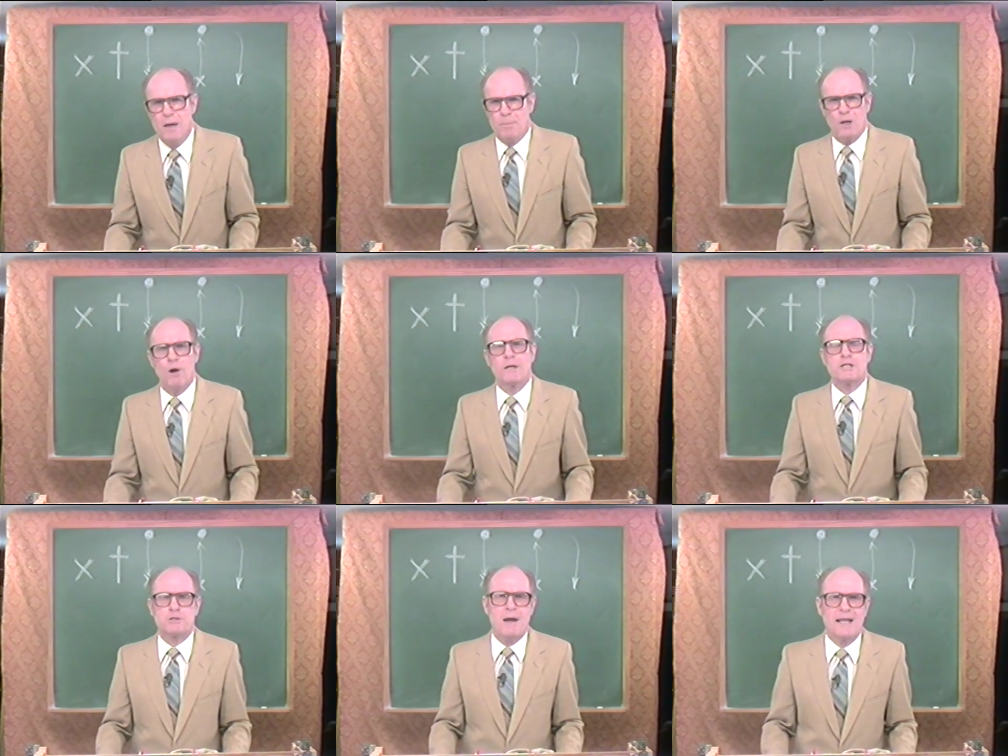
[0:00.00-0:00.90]
but all
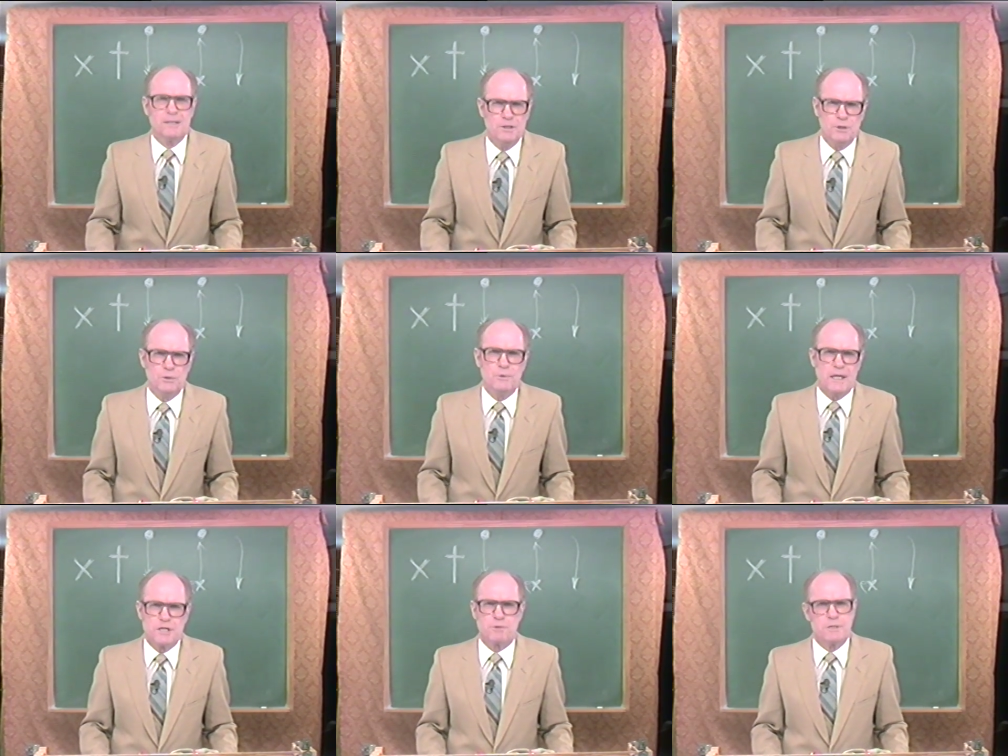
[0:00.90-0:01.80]
he's trying to do
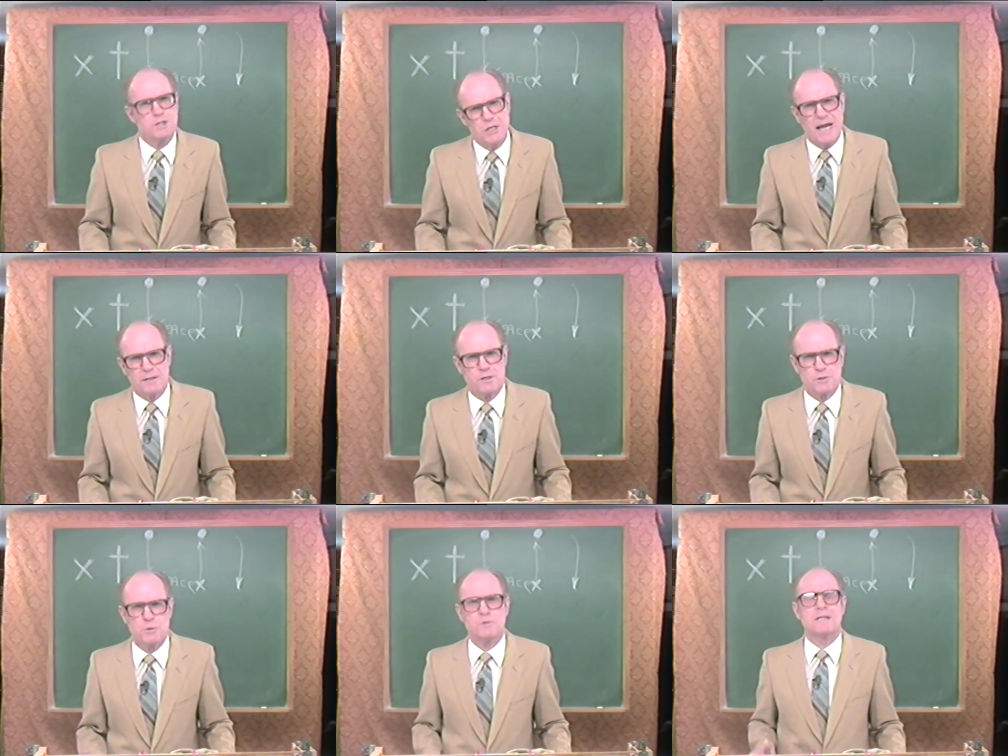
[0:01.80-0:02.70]
is reject the
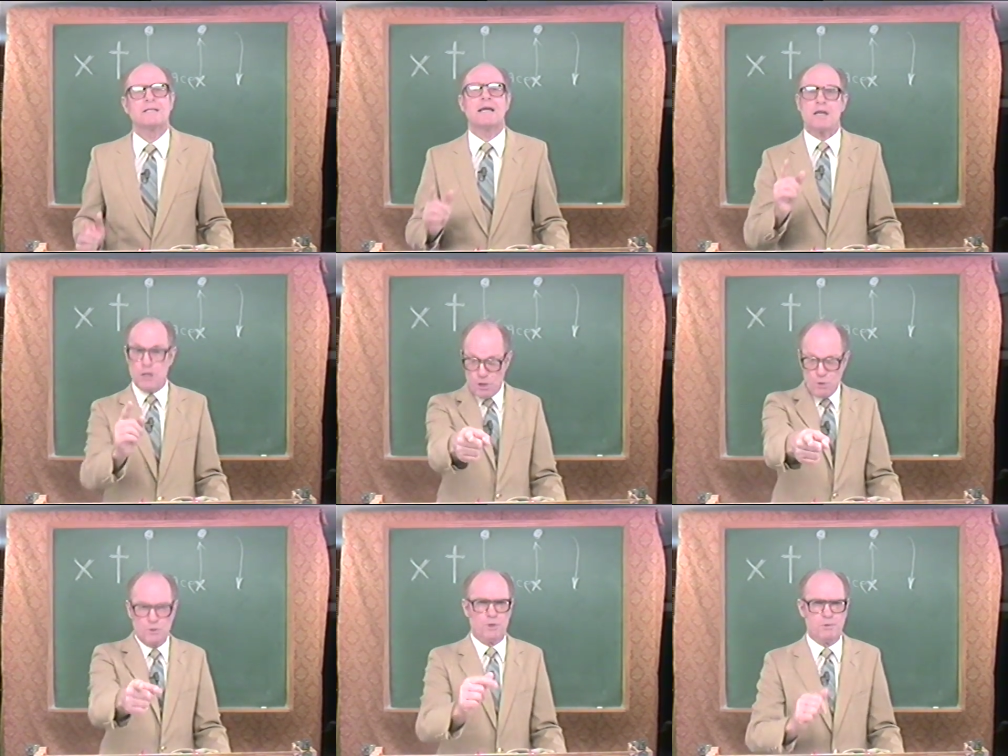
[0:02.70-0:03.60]
truth and get
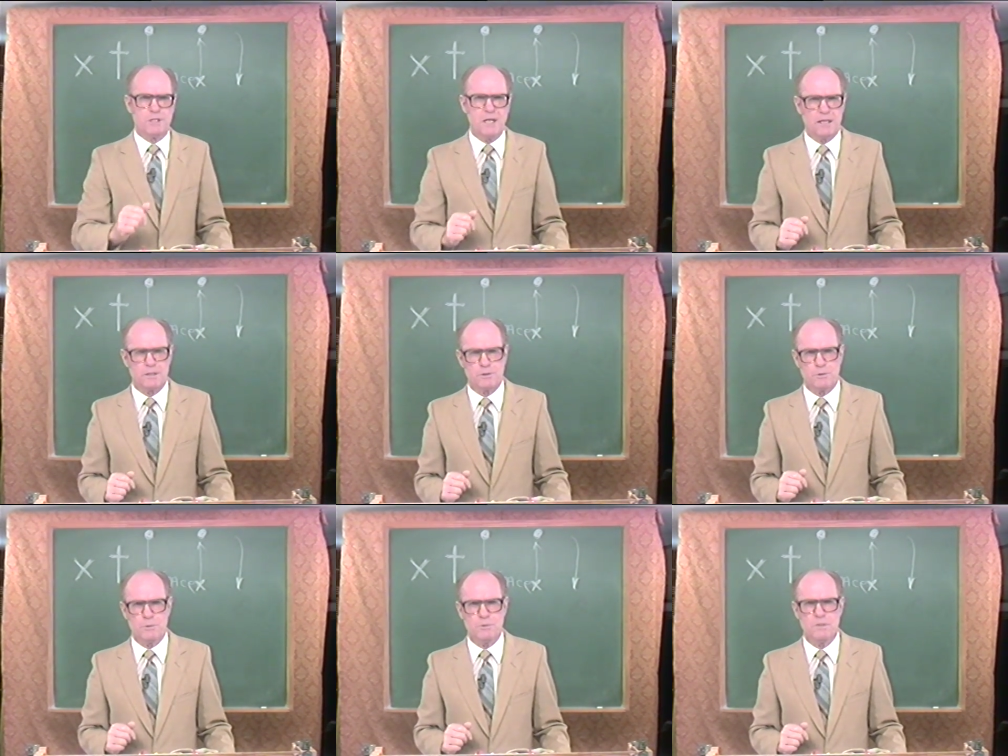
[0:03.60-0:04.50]
you to reject the
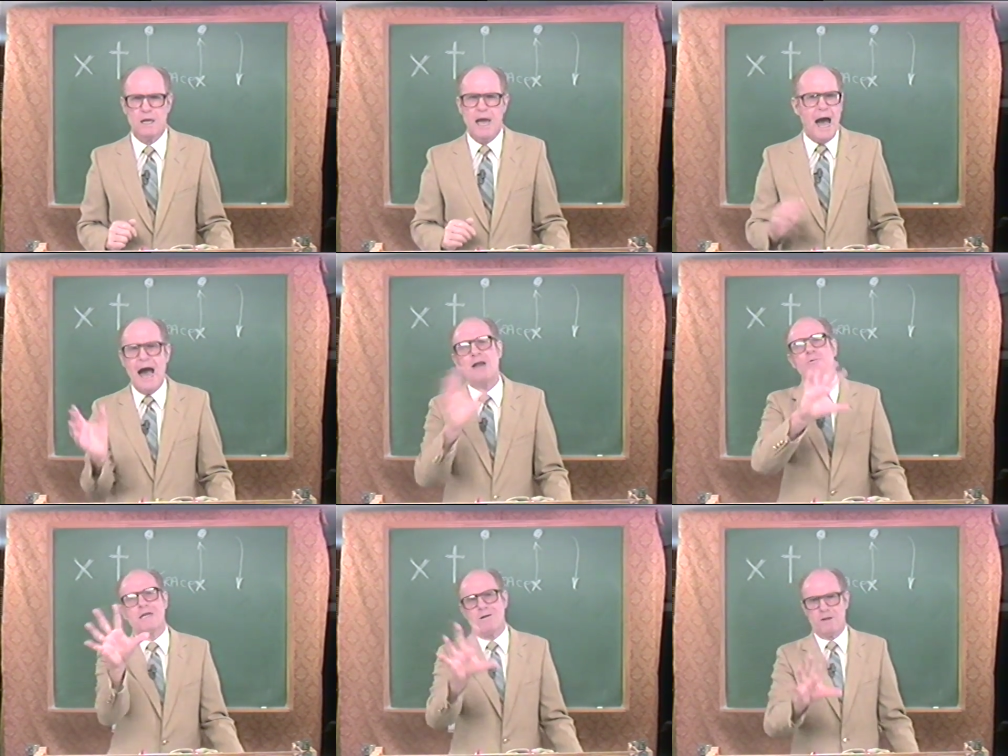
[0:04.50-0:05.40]
truth. I
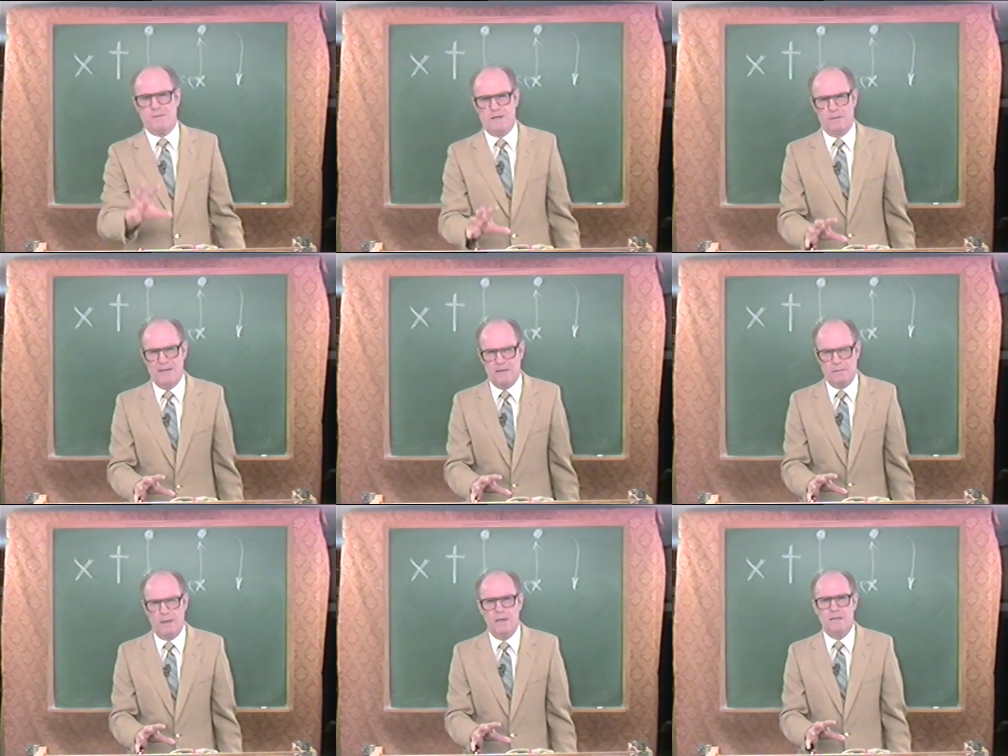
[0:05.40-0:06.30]
don't care anything about
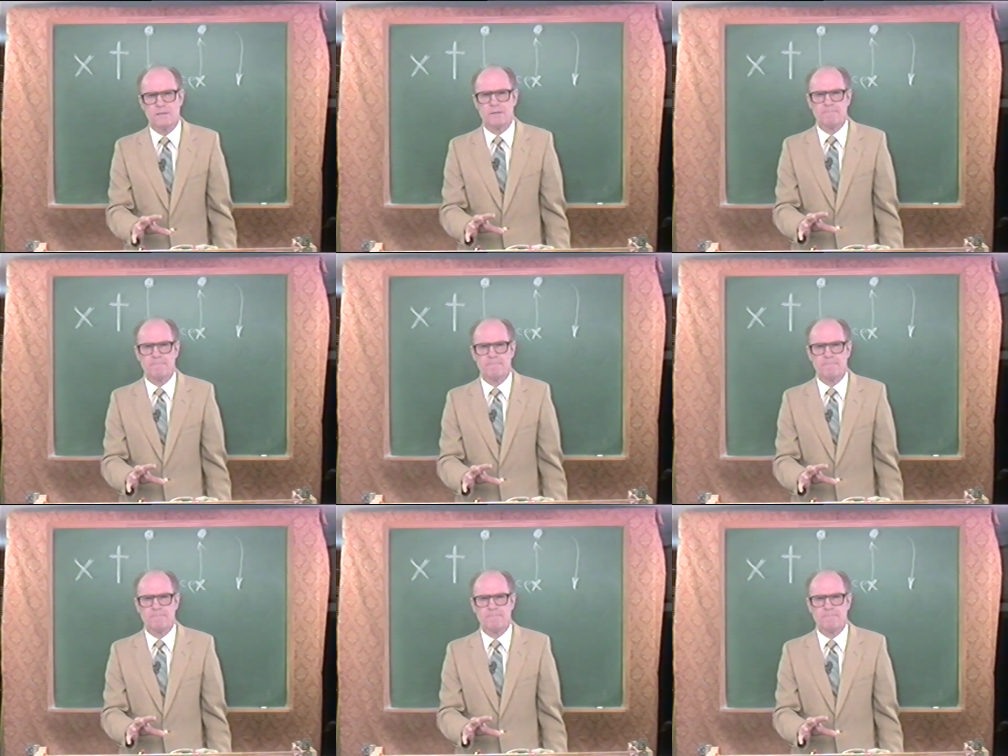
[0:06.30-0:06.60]
that.